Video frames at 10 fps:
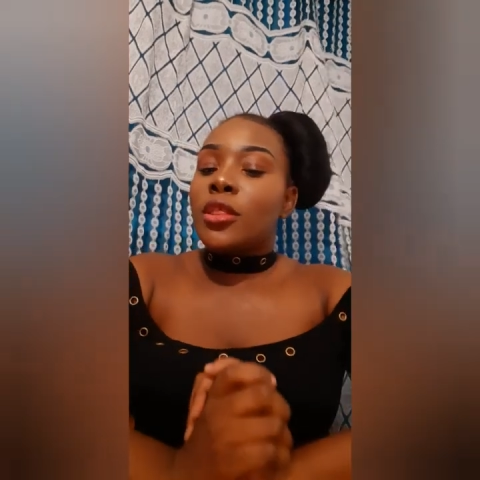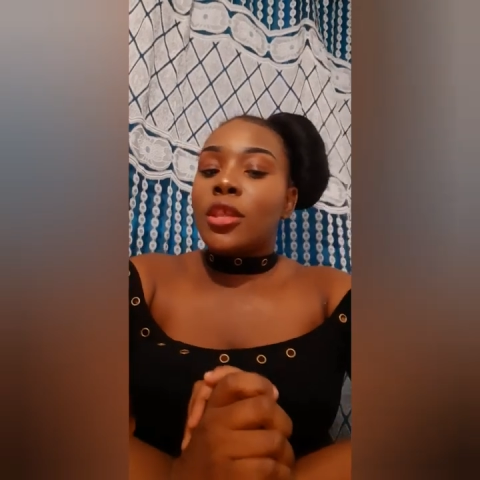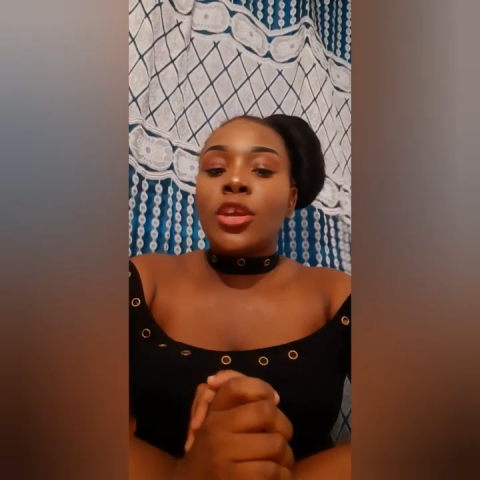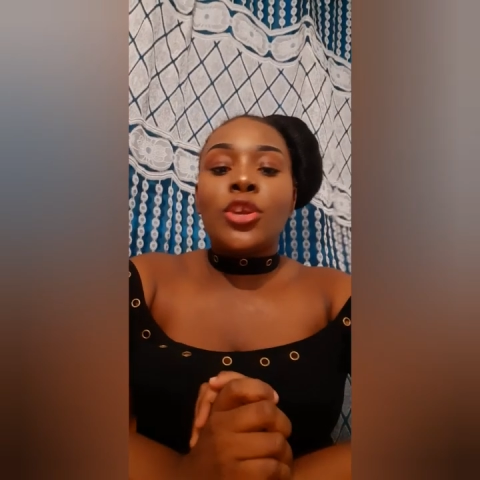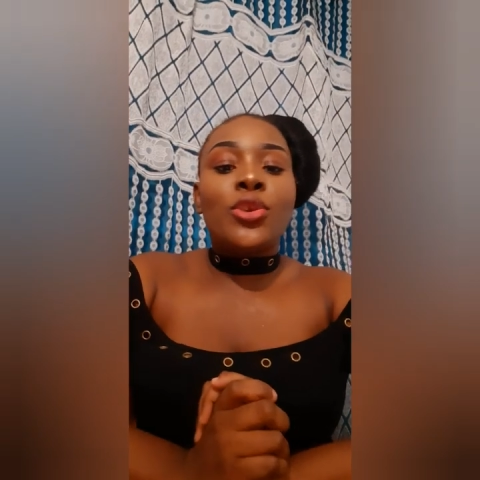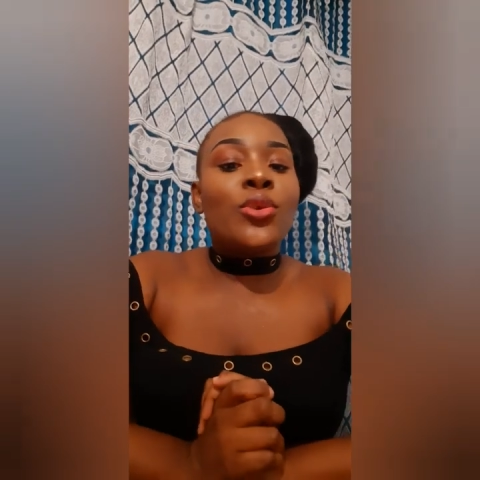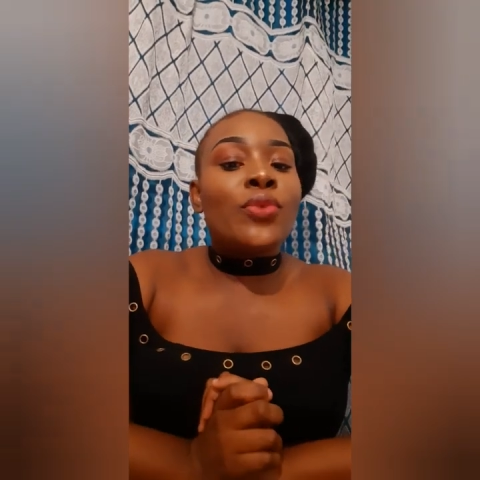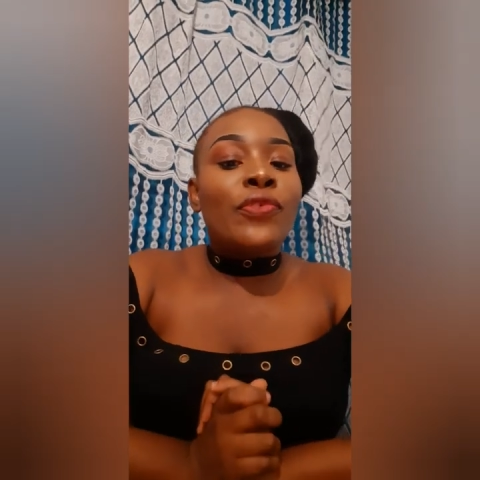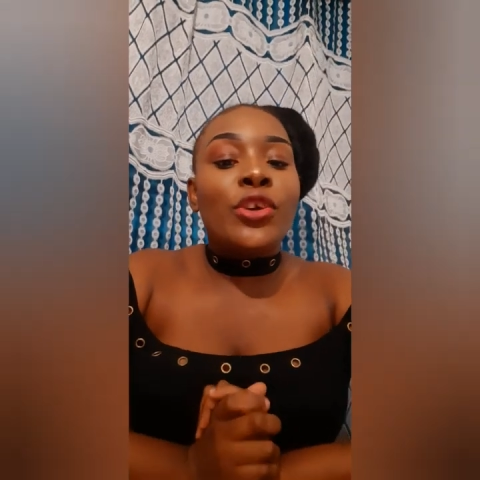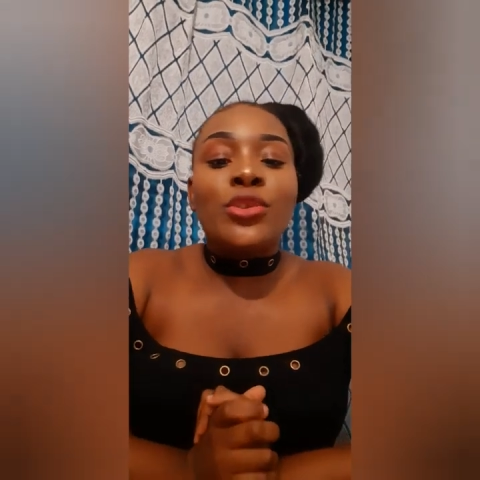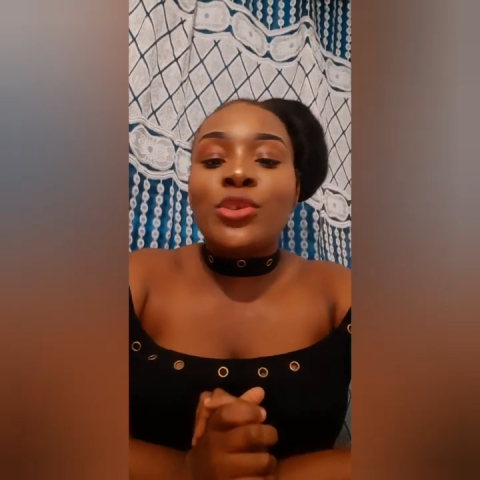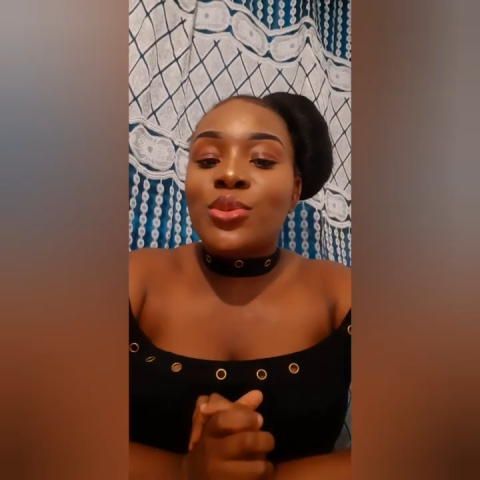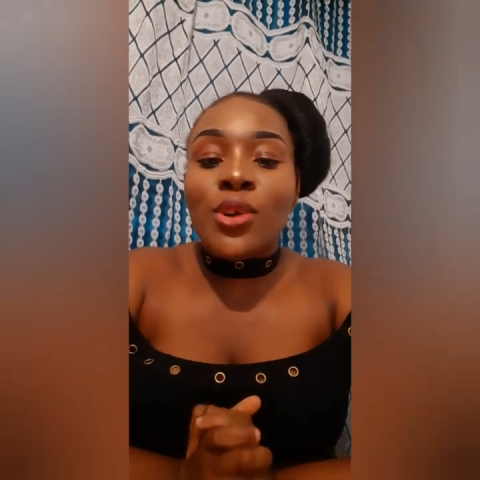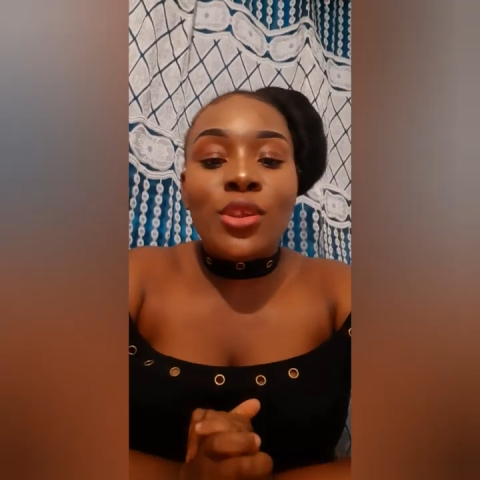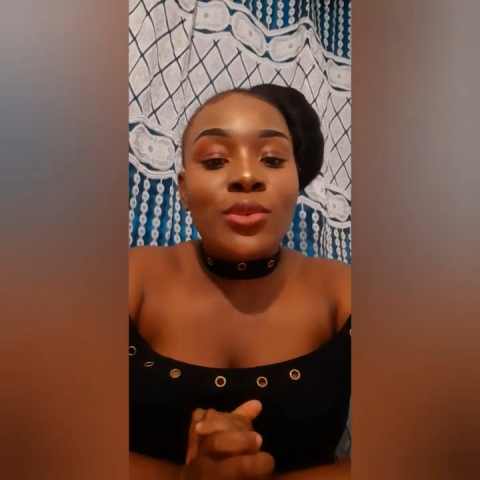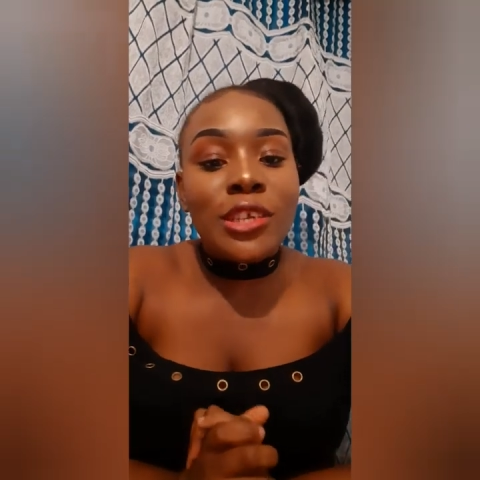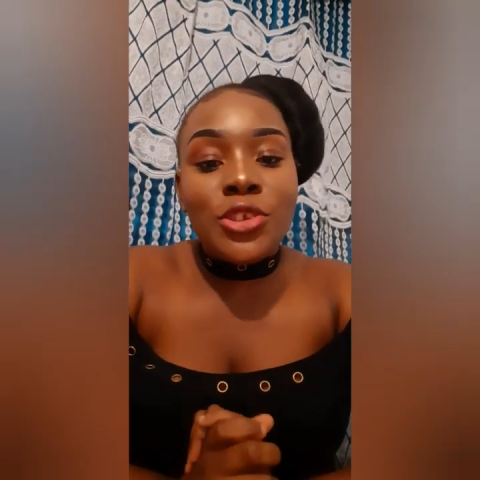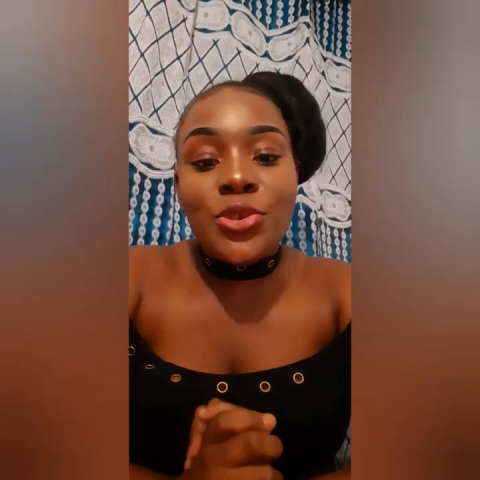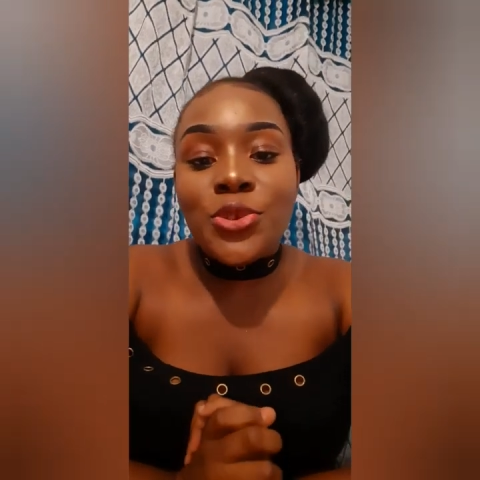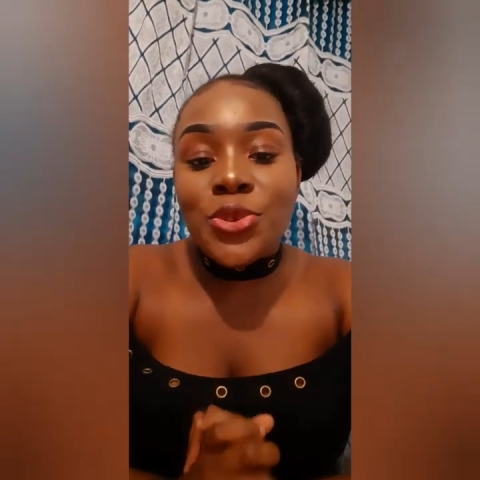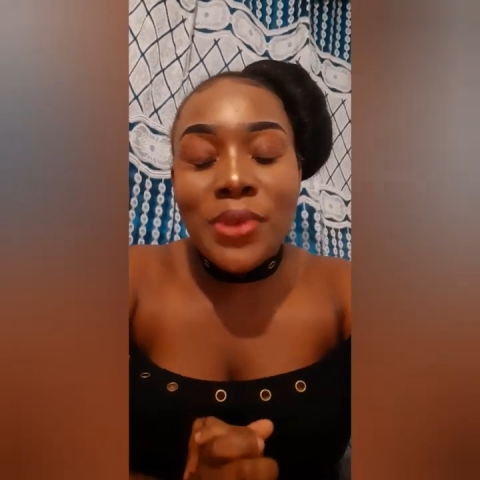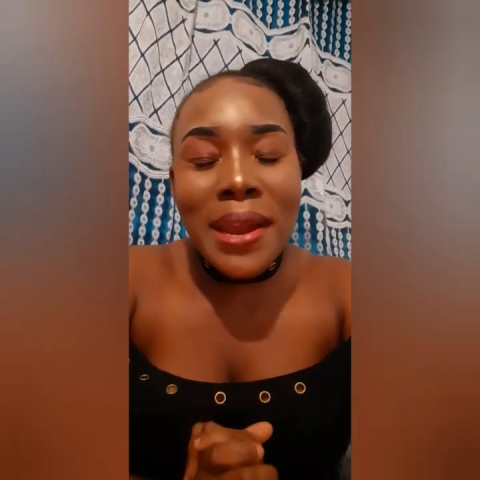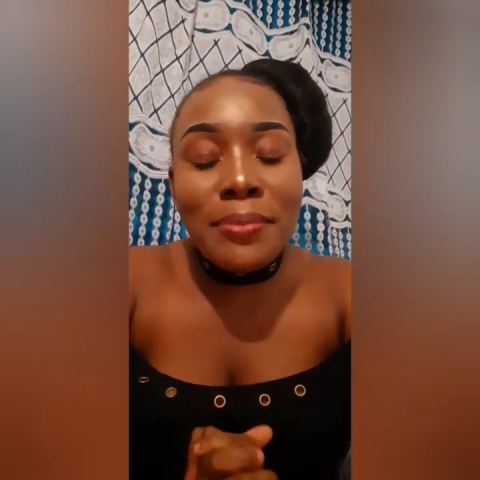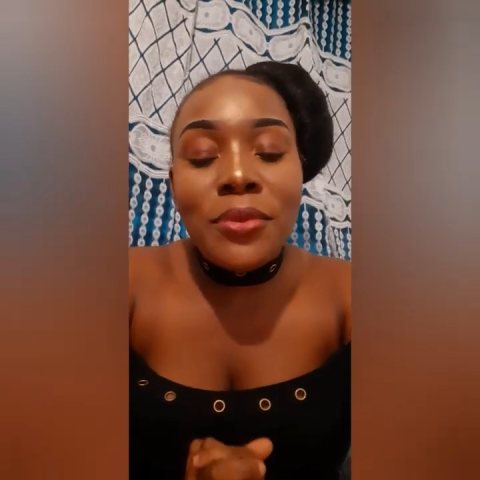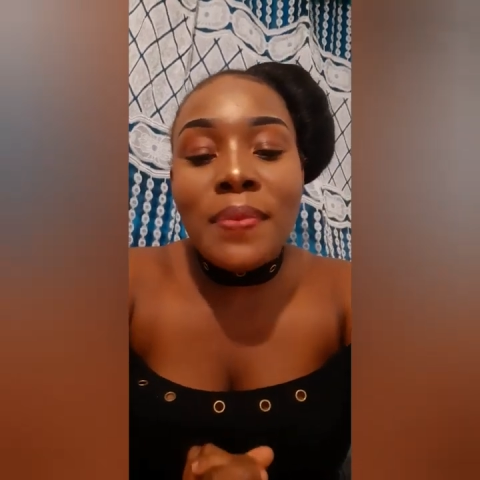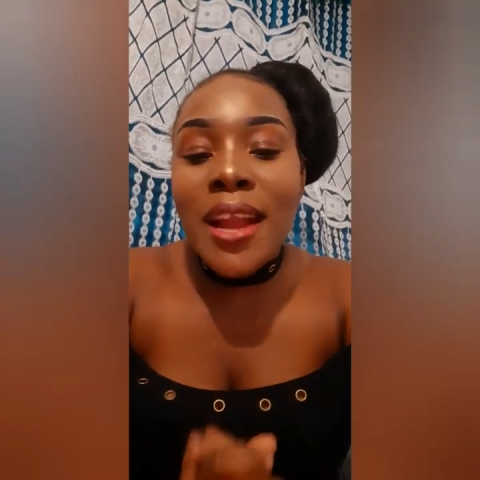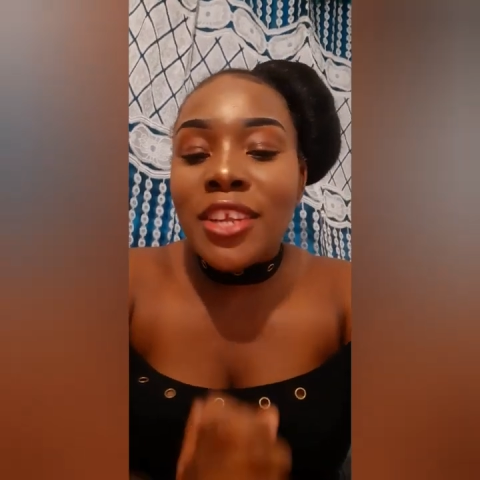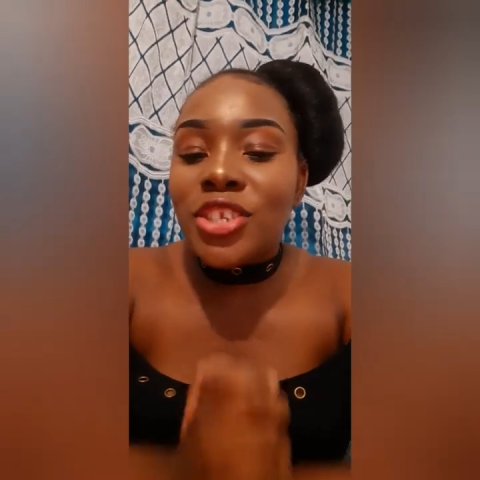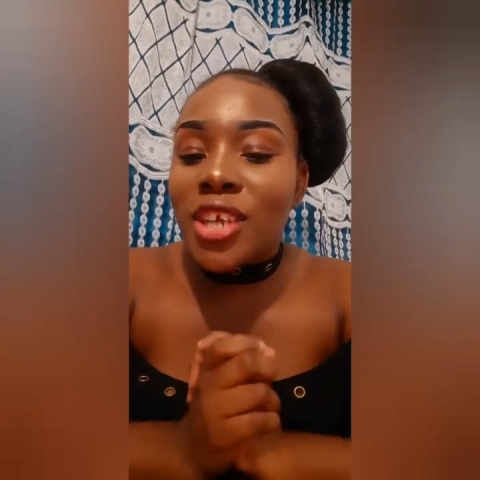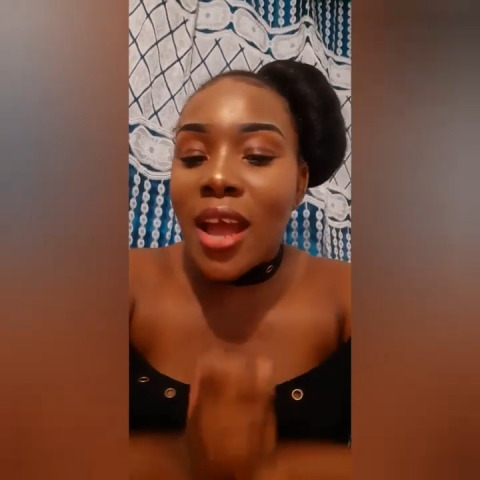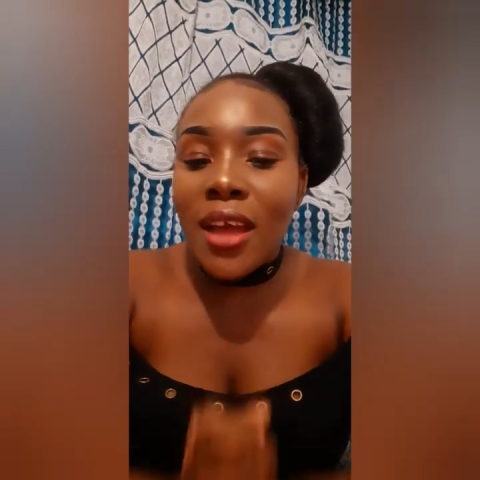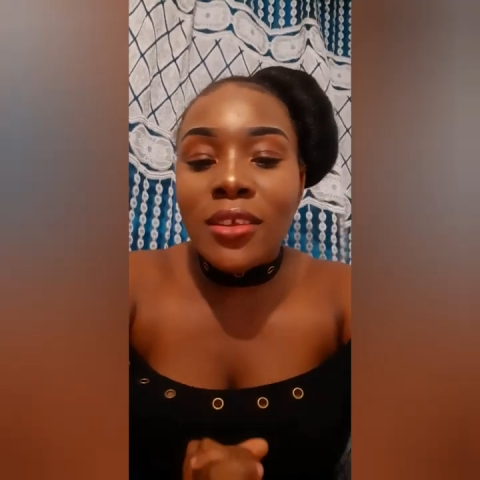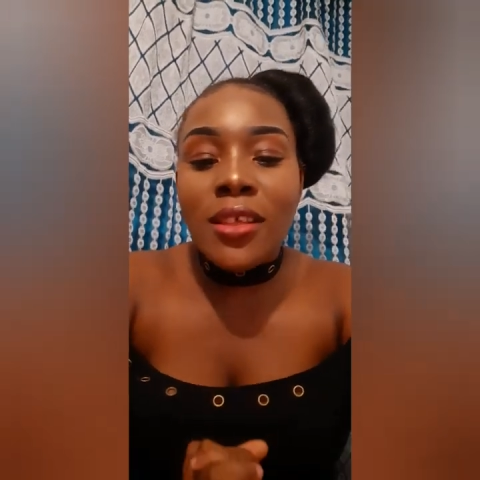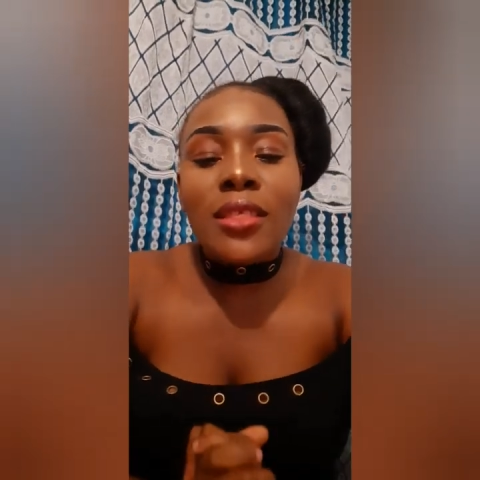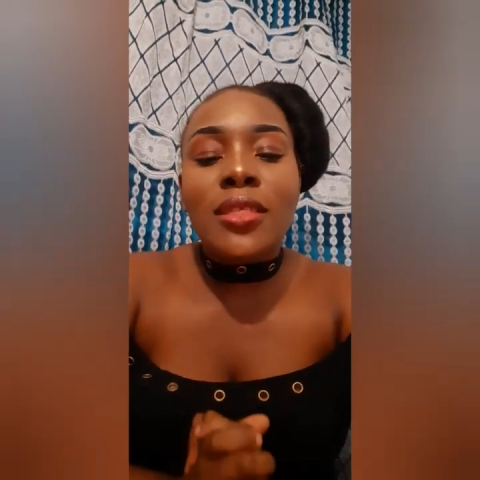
Thank you for those who already subscribed to my channel.